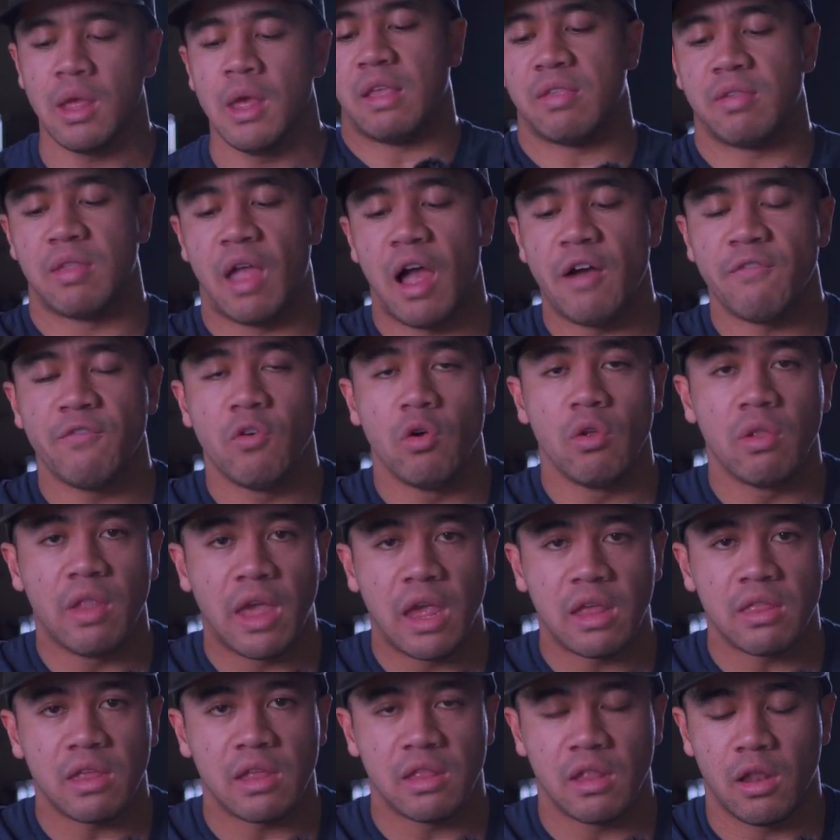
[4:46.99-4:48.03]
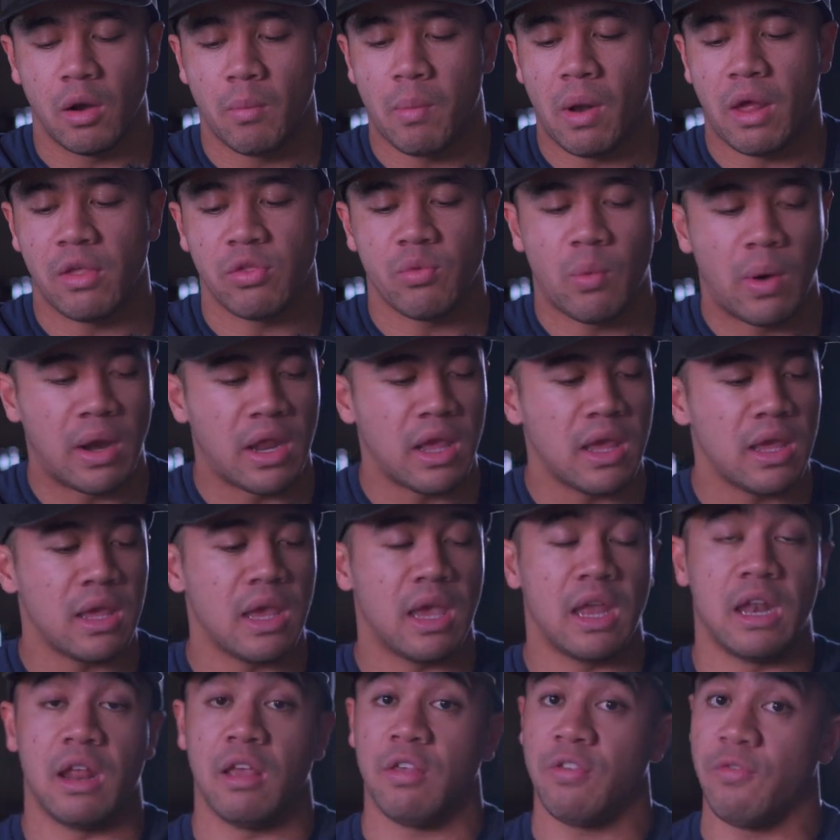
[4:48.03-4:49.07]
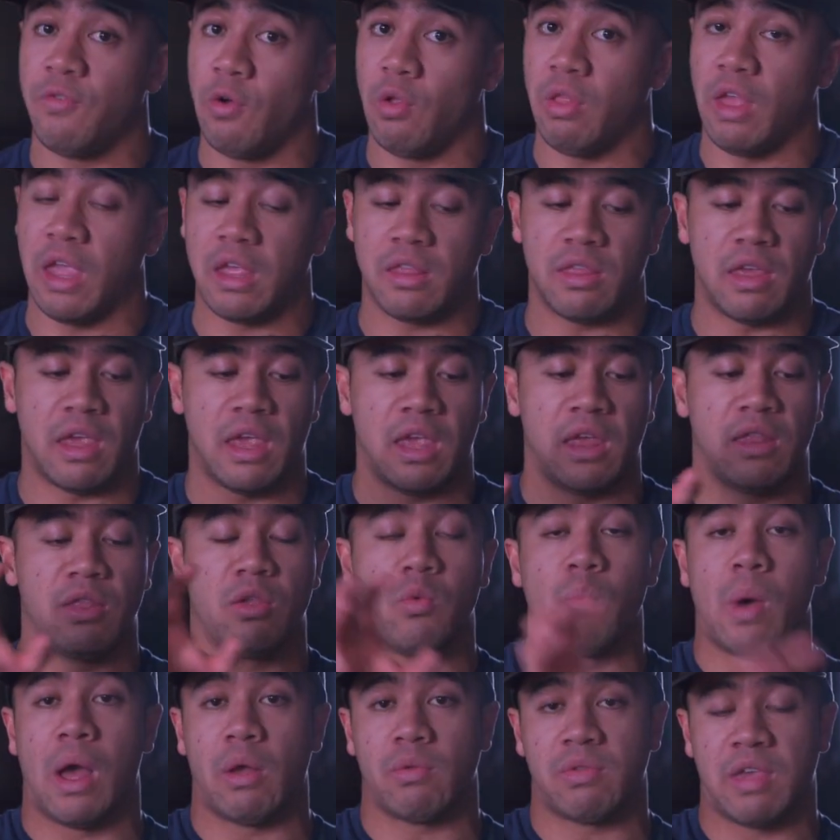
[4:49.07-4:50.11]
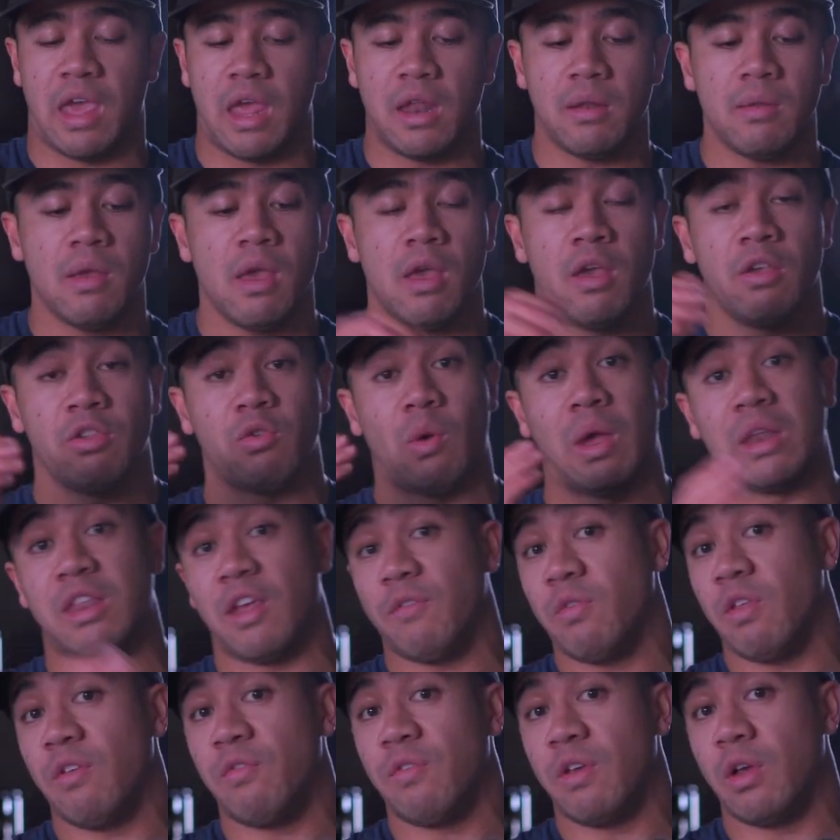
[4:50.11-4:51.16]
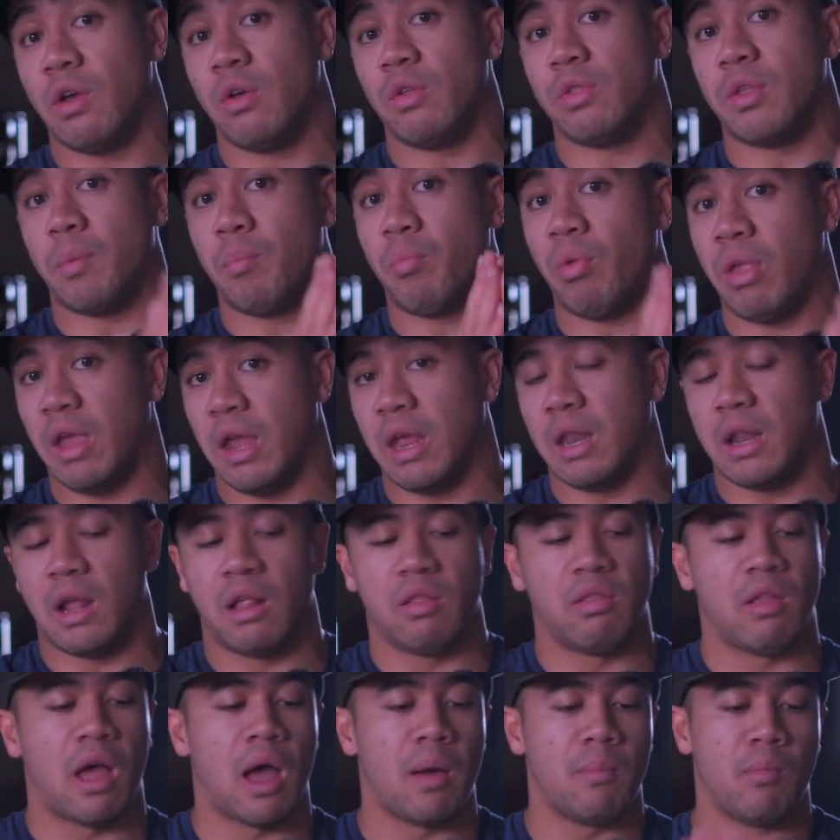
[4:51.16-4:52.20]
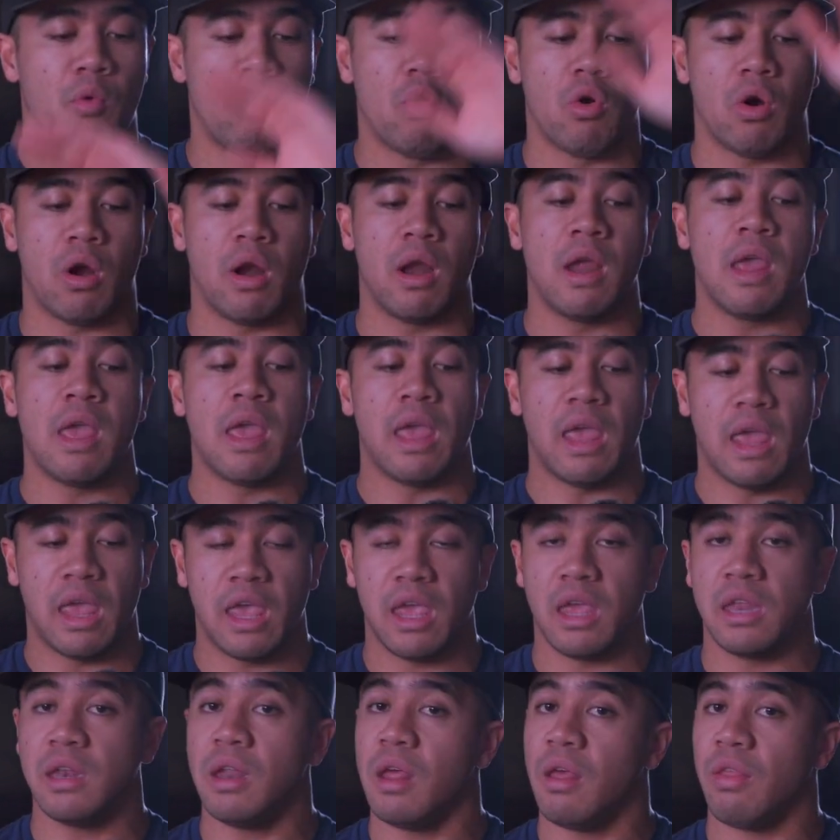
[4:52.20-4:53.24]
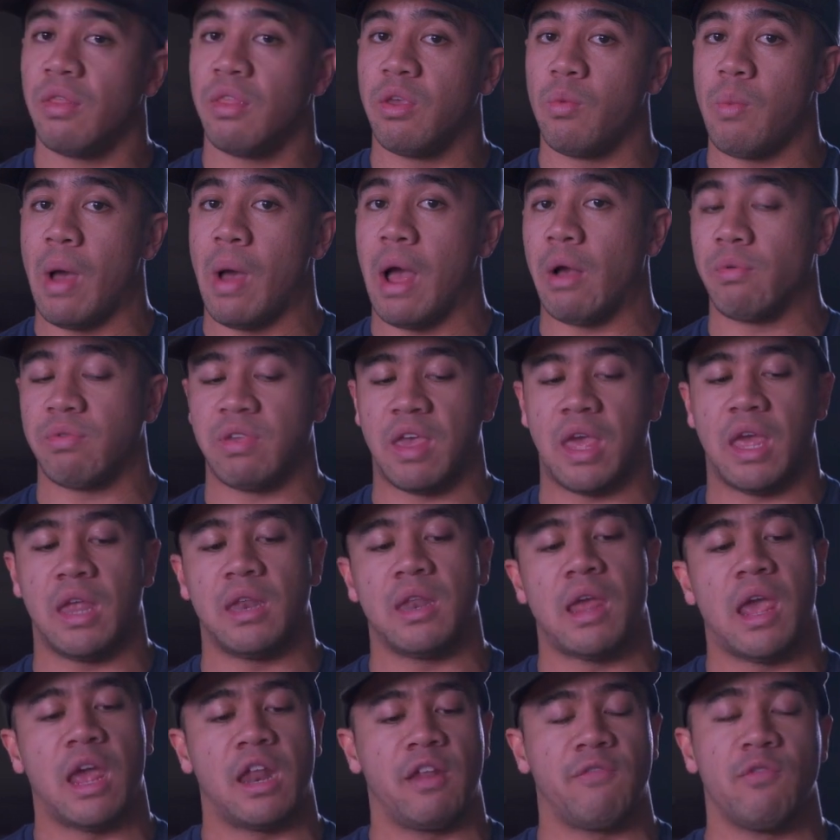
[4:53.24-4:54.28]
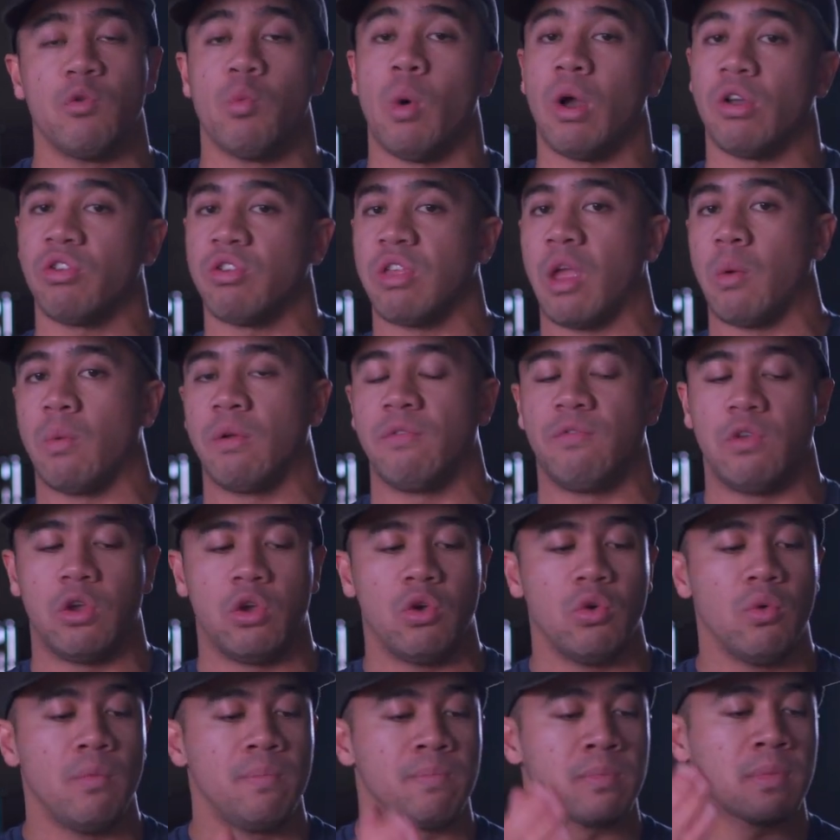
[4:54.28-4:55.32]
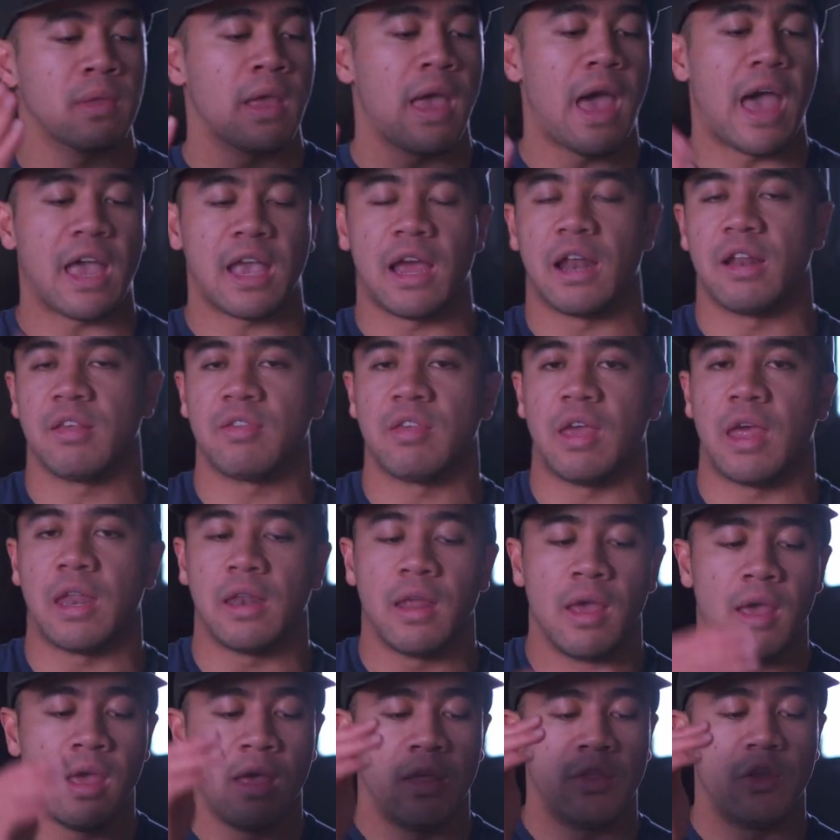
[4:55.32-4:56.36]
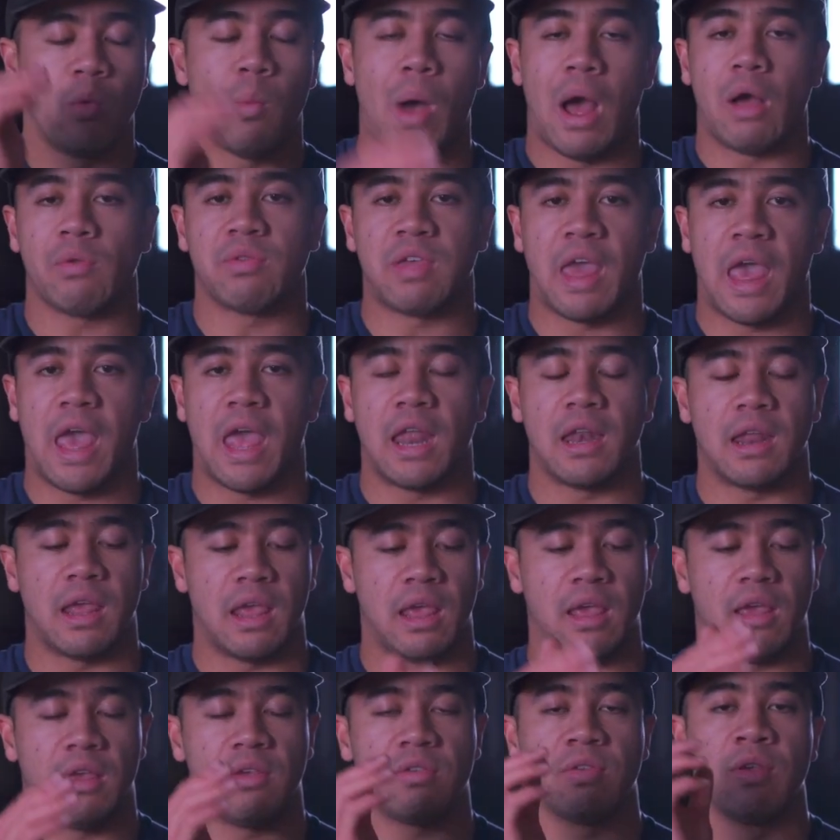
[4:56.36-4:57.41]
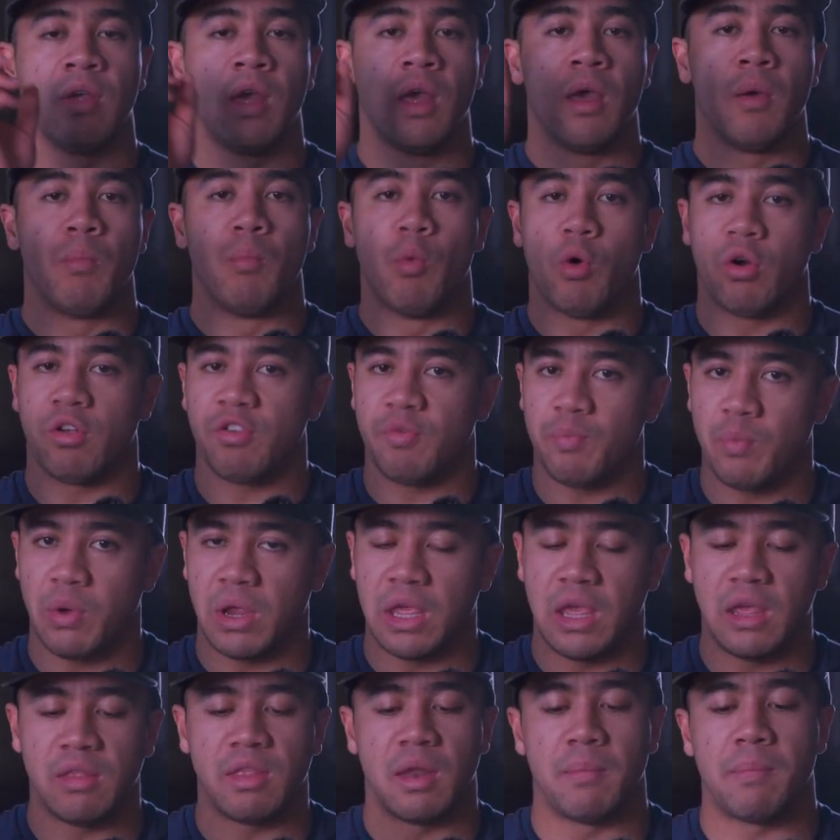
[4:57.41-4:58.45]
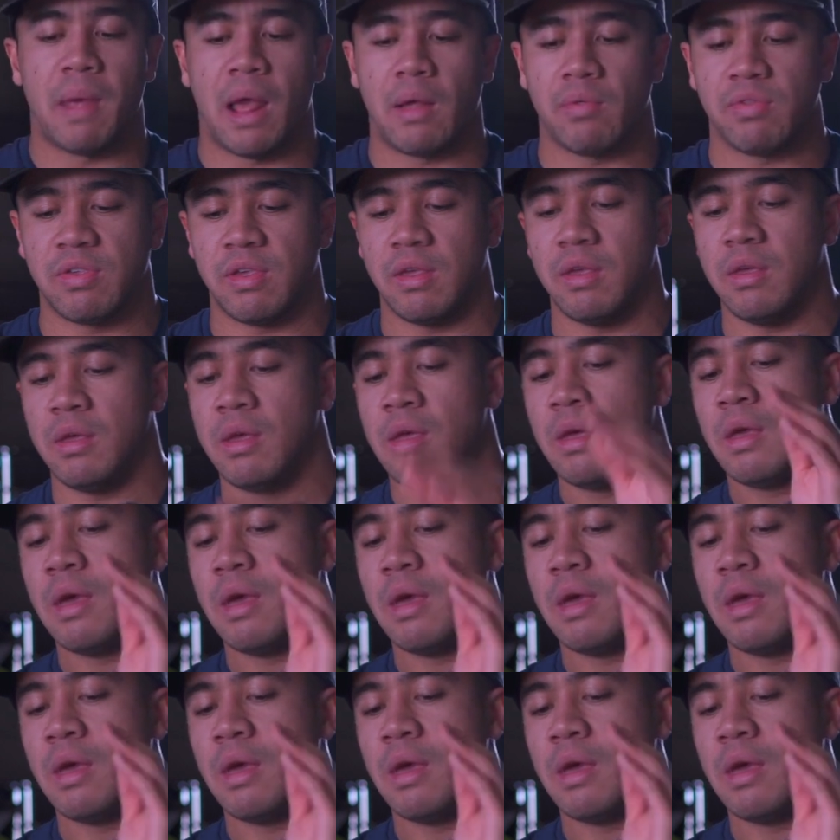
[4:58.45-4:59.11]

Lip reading: It's not full length in the Lebron 20, it is full length in the WoW 10, so I definitely feel the plate a lot more in the WoW 10, and if you watch that review, I kind of said the WoW 10 is more springy than bouncy.